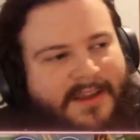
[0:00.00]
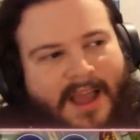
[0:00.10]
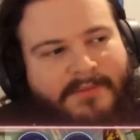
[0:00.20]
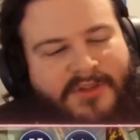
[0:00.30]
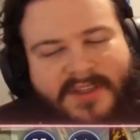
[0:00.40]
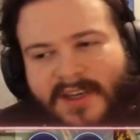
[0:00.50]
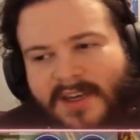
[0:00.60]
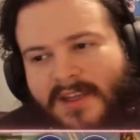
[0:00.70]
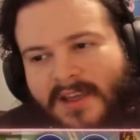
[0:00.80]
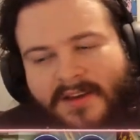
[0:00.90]
I'm just an
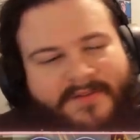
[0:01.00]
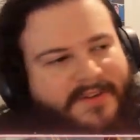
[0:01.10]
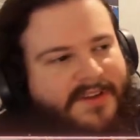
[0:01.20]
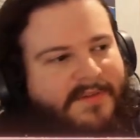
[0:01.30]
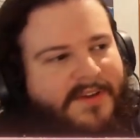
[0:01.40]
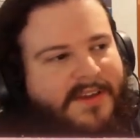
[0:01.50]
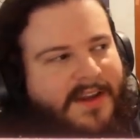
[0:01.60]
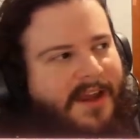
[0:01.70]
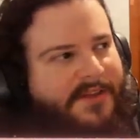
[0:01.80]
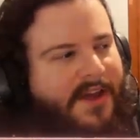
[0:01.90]
idiot. For some
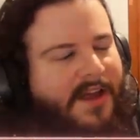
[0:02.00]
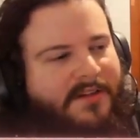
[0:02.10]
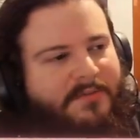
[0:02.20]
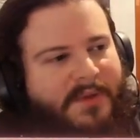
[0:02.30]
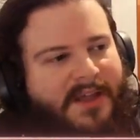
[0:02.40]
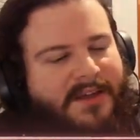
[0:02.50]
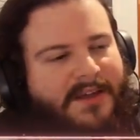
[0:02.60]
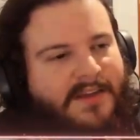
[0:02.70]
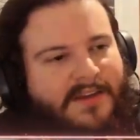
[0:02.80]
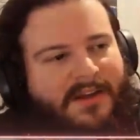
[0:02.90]
reason, I thought
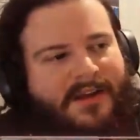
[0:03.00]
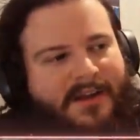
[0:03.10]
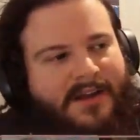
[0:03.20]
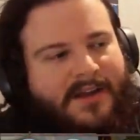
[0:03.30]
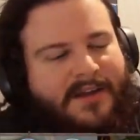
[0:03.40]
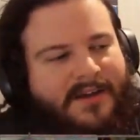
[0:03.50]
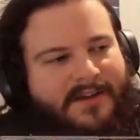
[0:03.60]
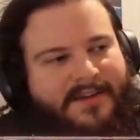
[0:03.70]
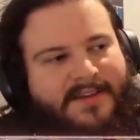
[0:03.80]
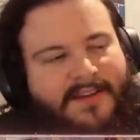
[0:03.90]
Lubellion
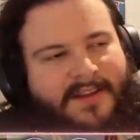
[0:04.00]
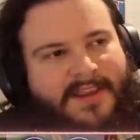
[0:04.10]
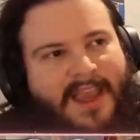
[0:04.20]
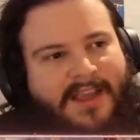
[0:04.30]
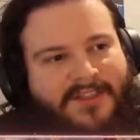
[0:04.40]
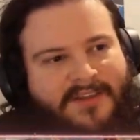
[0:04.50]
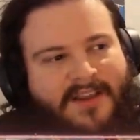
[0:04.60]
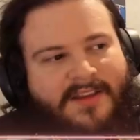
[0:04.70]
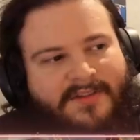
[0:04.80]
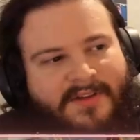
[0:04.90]
could still attack, just
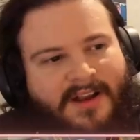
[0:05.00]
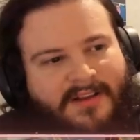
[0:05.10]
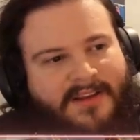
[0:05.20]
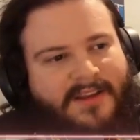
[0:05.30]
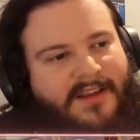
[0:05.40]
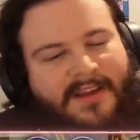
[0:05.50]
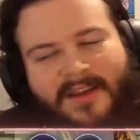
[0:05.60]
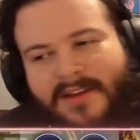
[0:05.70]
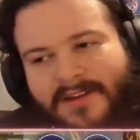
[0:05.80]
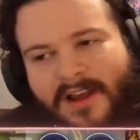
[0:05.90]
not directly.
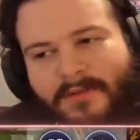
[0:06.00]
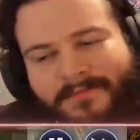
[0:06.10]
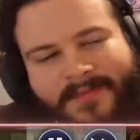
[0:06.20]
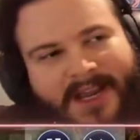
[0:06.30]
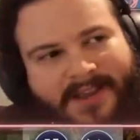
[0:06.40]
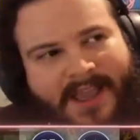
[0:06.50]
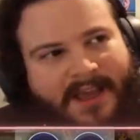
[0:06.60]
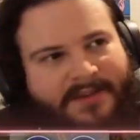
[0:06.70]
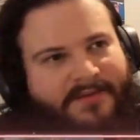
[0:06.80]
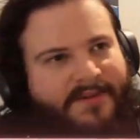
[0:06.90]
Nope, my
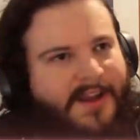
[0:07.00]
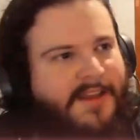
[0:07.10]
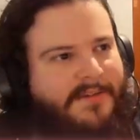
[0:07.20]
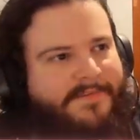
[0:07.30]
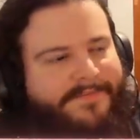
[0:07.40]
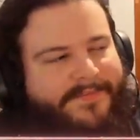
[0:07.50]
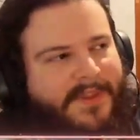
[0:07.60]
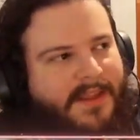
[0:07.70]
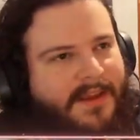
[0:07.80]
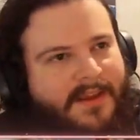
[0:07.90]
attacks were right.
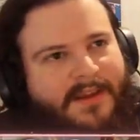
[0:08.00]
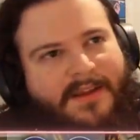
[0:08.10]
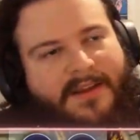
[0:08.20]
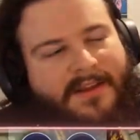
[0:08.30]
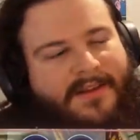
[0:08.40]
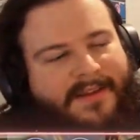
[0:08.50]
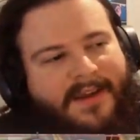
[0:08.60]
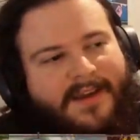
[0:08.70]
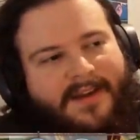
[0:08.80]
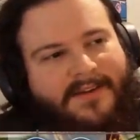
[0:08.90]

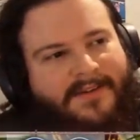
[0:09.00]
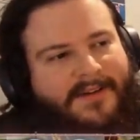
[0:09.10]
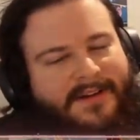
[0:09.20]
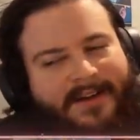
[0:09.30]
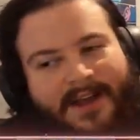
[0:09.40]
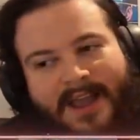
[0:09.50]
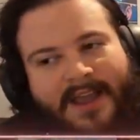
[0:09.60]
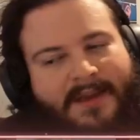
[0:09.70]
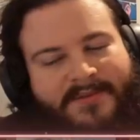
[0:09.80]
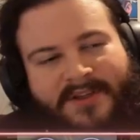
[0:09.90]
So,
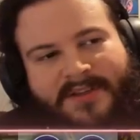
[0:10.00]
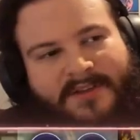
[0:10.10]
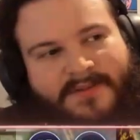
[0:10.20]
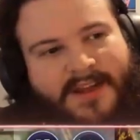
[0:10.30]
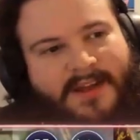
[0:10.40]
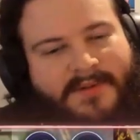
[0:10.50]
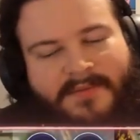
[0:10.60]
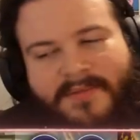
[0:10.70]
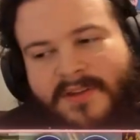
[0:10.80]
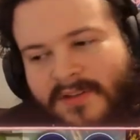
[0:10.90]
I'm just so
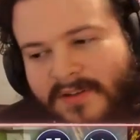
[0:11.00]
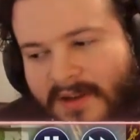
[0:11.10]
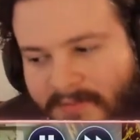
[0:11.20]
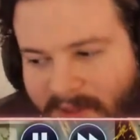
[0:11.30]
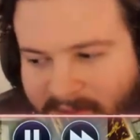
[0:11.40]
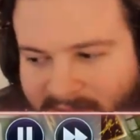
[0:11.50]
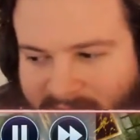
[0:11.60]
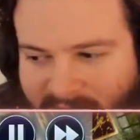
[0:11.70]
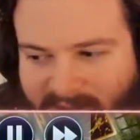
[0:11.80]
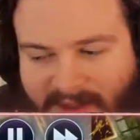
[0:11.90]
dumb. Dude, maybe
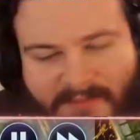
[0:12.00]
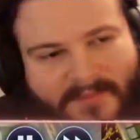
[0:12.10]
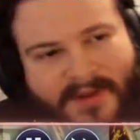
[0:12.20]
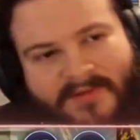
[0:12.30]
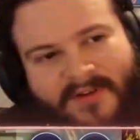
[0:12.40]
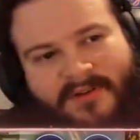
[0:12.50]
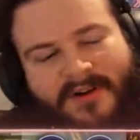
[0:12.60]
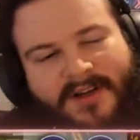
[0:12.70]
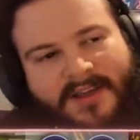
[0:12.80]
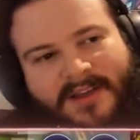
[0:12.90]
it's because I've been
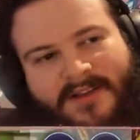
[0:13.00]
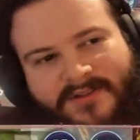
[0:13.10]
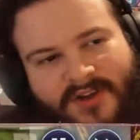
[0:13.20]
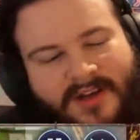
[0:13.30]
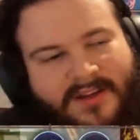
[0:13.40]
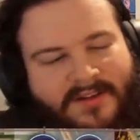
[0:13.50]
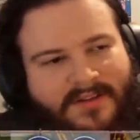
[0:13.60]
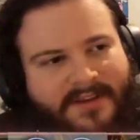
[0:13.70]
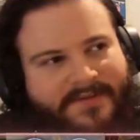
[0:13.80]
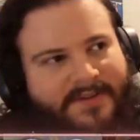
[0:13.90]
recording and trying to do
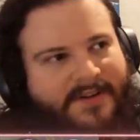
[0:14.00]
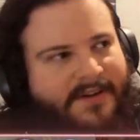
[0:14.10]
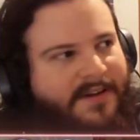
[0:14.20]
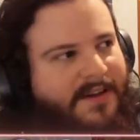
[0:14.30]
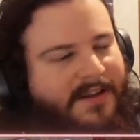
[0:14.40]
this for